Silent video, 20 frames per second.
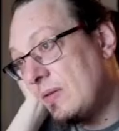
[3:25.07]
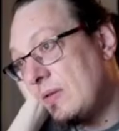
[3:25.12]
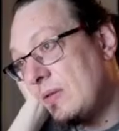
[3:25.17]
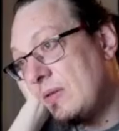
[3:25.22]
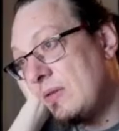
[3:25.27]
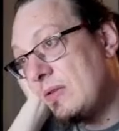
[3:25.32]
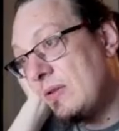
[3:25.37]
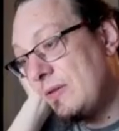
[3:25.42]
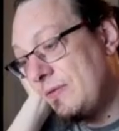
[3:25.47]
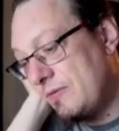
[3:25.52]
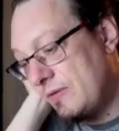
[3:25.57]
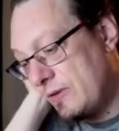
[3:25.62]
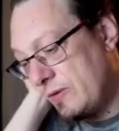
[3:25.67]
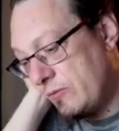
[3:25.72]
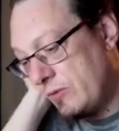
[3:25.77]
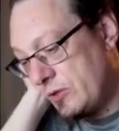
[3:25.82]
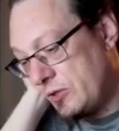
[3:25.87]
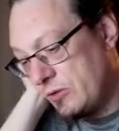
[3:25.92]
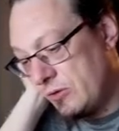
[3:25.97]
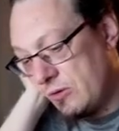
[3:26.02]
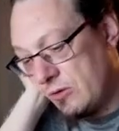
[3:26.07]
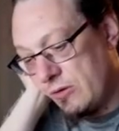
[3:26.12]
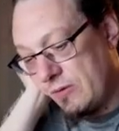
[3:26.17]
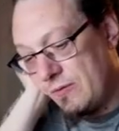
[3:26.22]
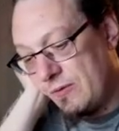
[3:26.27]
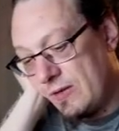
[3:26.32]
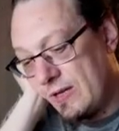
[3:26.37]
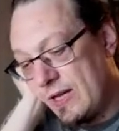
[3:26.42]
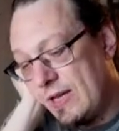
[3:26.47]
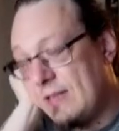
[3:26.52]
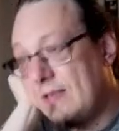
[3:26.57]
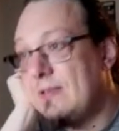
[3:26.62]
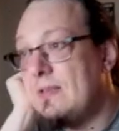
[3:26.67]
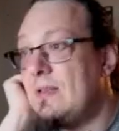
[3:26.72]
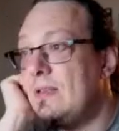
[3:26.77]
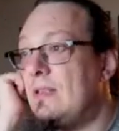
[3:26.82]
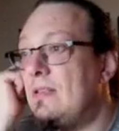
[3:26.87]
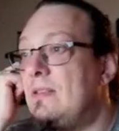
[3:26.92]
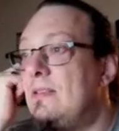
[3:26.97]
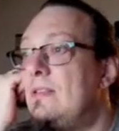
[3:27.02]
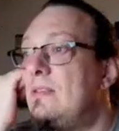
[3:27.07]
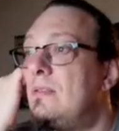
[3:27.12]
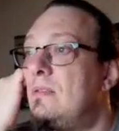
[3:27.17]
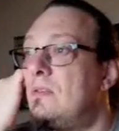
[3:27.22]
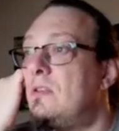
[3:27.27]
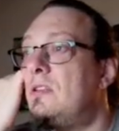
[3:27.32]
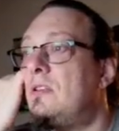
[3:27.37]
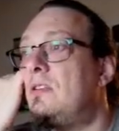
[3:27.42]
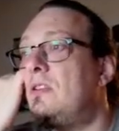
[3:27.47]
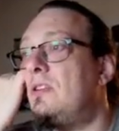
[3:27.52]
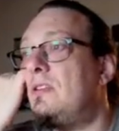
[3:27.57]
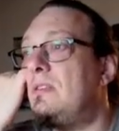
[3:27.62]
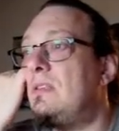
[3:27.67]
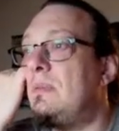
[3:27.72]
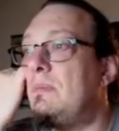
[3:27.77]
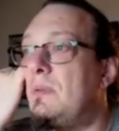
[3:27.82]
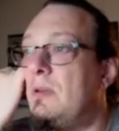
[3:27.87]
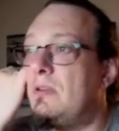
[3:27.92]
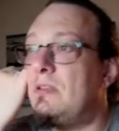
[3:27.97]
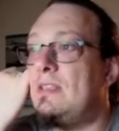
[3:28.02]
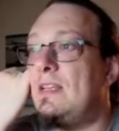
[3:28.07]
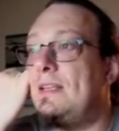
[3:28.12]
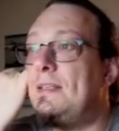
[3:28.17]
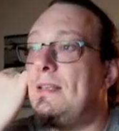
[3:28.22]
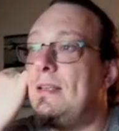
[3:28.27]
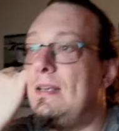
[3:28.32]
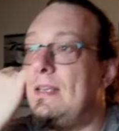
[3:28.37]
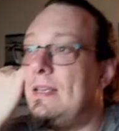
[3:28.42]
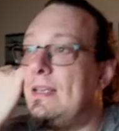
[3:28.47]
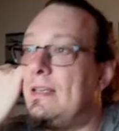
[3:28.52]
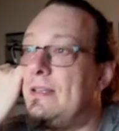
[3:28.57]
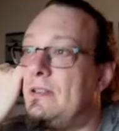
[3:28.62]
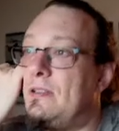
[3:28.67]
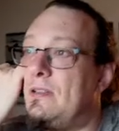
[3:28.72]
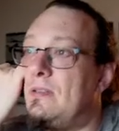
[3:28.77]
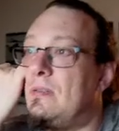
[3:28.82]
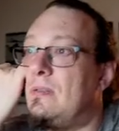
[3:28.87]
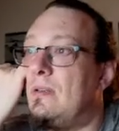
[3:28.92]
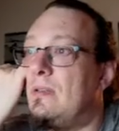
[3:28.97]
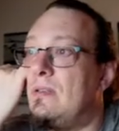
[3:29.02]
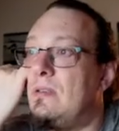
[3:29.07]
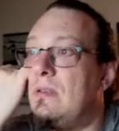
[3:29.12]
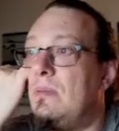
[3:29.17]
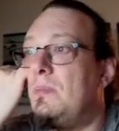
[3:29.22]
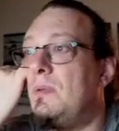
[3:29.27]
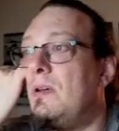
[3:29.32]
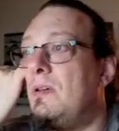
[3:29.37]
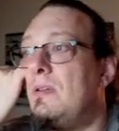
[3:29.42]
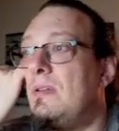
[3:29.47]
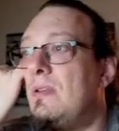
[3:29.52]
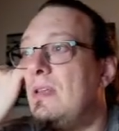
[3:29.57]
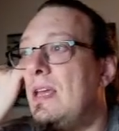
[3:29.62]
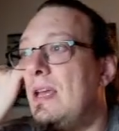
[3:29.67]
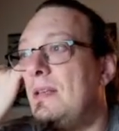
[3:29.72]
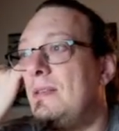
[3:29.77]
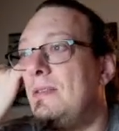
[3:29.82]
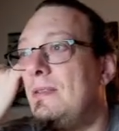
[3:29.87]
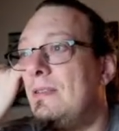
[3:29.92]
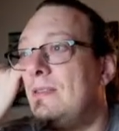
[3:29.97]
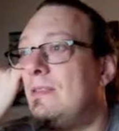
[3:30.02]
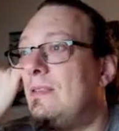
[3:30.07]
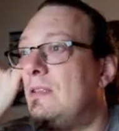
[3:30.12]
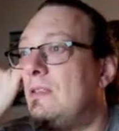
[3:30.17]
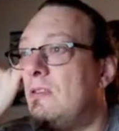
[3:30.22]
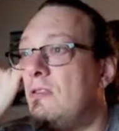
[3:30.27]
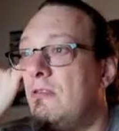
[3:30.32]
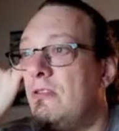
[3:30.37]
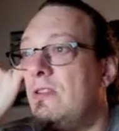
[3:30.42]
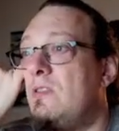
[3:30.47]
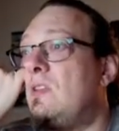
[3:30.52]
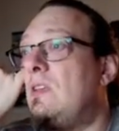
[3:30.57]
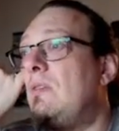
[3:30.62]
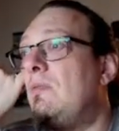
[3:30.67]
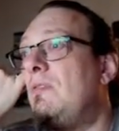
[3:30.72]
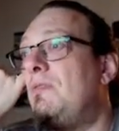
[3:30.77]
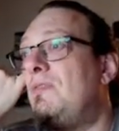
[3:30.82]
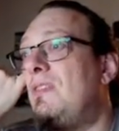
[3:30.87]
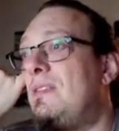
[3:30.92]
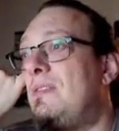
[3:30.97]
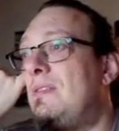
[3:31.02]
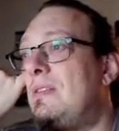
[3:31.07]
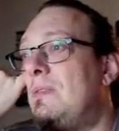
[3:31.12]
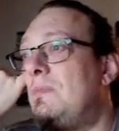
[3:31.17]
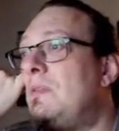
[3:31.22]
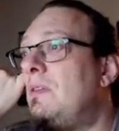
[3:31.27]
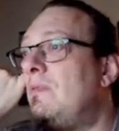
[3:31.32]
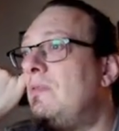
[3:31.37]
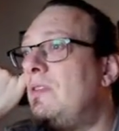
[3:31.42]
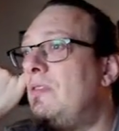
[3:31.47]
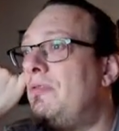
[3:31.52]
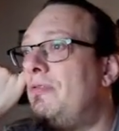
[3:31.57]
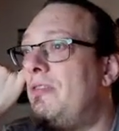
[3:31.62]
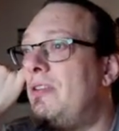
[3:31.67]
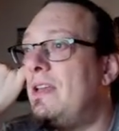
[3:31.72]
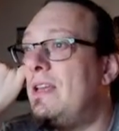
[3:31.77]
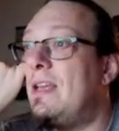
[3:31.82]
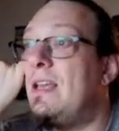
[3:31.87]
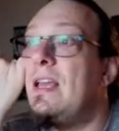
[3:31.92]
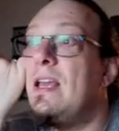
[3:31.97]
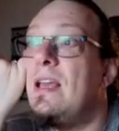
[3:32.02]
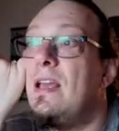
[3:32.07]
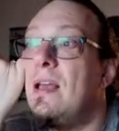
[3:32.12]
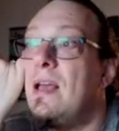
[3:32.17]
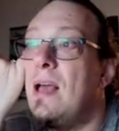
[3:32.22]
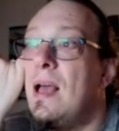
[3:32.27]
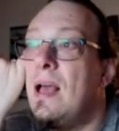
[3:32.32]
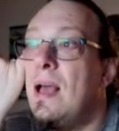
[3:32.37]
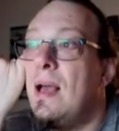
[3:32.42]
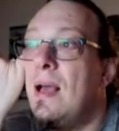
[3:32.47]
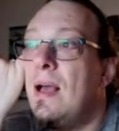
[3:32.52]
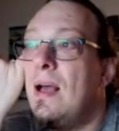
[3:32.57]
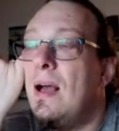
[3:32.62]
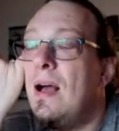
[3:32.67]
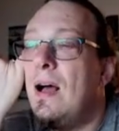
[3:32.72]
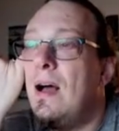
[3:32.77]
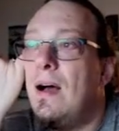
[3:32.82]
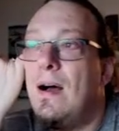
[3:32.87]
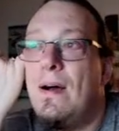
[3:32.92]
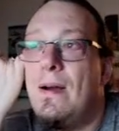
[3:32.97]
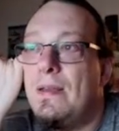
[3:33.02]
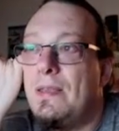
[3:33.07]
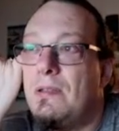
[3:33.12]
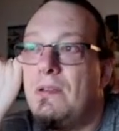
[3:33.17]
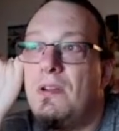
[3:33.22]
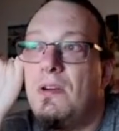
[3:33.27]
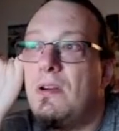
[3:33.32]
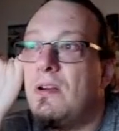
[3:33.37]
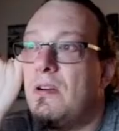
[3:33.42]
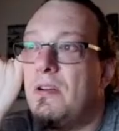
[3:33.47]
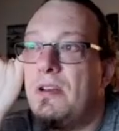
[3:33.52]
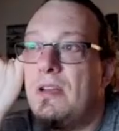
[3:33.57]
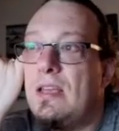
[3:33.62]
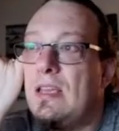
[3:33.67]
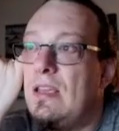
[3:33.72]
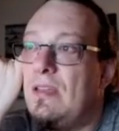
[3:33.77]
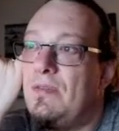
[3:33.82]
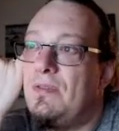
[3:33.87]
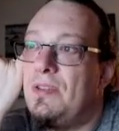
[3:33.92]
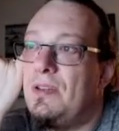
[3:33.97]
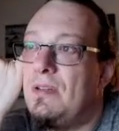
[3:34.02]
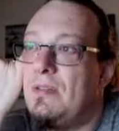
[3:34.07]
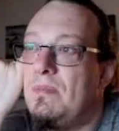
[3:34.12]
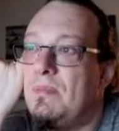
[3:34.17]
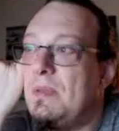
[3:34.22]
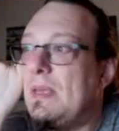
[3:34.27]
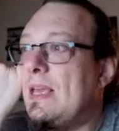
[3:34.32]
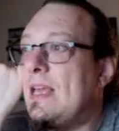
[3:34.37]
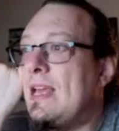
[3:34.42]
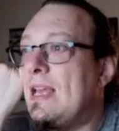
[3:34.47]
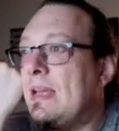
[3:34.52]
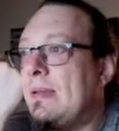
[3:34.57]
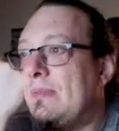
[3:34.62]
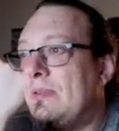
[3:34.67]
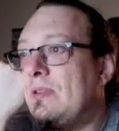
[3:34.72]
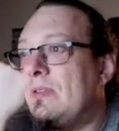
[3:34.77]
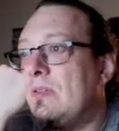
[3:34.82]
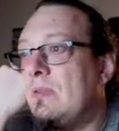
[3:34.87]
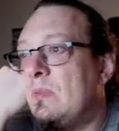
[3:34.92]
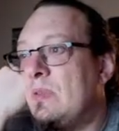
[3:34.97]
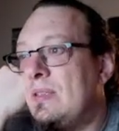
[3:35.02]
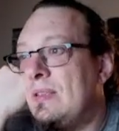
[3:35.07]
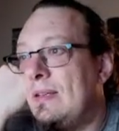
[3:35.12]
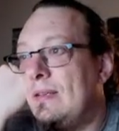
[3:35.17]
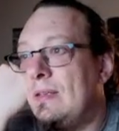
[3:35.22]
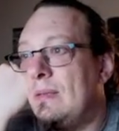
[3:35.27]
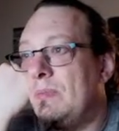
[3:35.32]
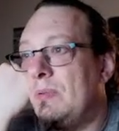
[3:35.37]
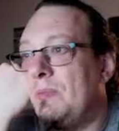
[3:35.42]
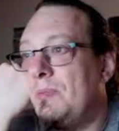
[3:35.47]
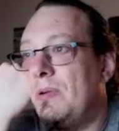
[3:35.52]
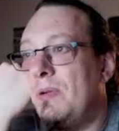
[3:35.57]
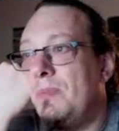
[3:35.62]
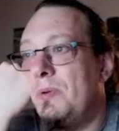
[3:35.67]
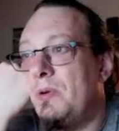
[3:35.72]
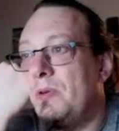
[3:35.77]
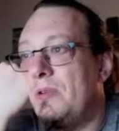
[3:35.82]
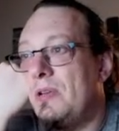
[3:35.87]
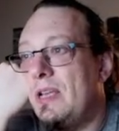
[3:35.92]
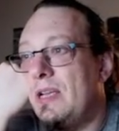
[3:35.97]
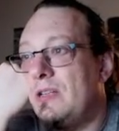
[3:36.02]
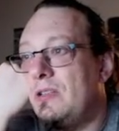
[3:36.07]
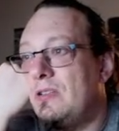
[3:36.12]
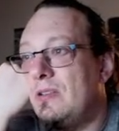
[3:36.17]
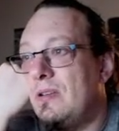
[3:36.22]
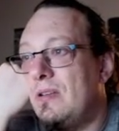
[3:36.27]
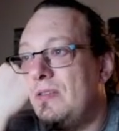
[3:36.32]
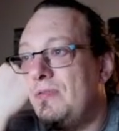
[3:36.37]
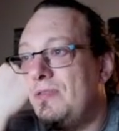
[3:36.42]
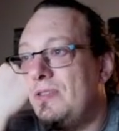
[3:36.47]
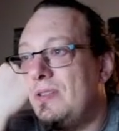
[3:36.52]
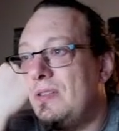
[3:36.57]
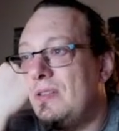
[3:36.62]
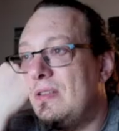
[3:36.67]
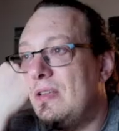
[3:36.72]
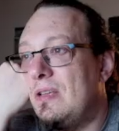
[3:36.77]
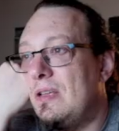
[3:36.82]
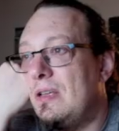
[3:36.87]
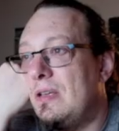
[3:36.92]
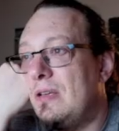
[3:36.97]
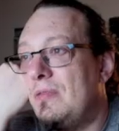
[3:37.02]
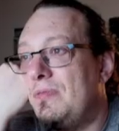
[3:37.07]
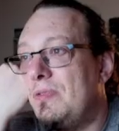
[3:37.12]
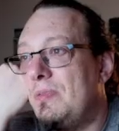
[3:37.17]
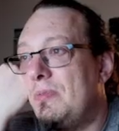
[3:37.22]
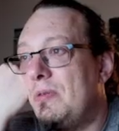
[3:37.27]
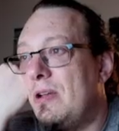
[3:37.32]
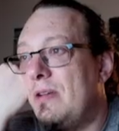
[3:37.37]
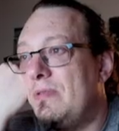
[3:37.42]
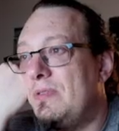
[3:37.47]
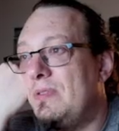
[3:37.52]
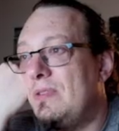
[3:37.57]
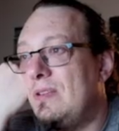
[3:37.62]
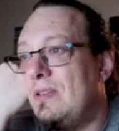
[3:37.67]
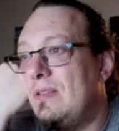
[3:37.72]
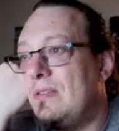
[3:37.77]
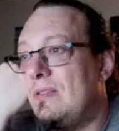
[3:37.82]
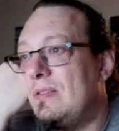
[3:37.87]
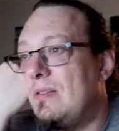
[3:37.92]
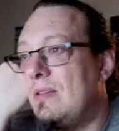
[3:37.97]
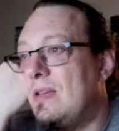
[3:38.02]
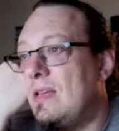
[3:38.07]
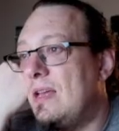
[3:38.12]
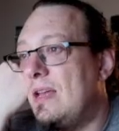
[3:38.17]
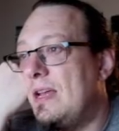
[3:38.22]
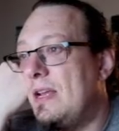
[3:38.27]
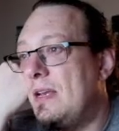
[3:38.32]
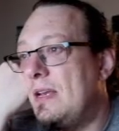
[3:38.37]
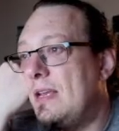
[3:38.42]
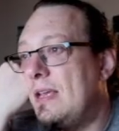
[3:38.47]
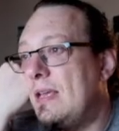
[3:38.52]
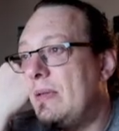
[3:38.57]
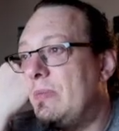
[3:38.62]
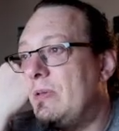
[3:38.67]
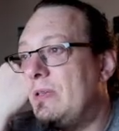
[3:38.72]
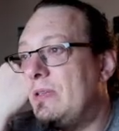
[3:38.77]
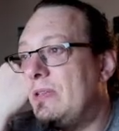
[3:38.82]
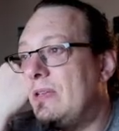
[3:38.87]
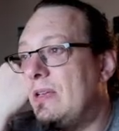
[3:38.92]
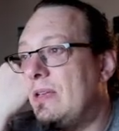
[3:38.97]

different one, should not forget. It's not just about data leakage, it's also about access security. With SNMP v3, you're not going to even be able to set up a proper connection if the privacy is enabled.